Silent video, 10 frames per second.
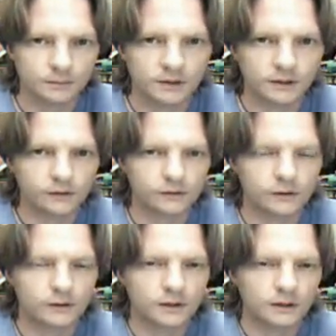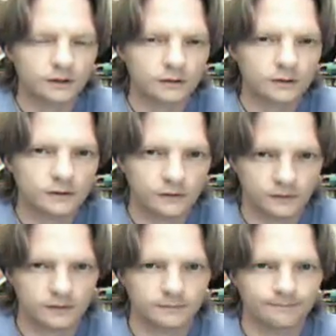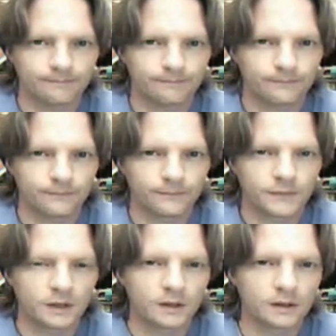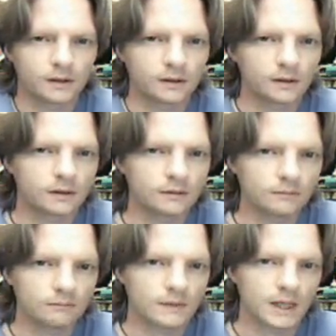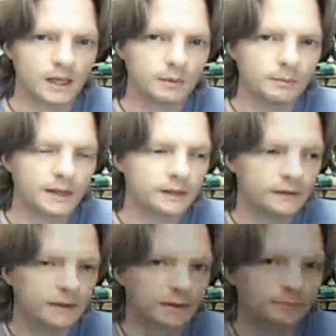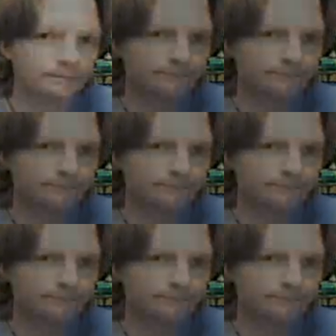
I'm the Extraordinary Tourist, and happy painting.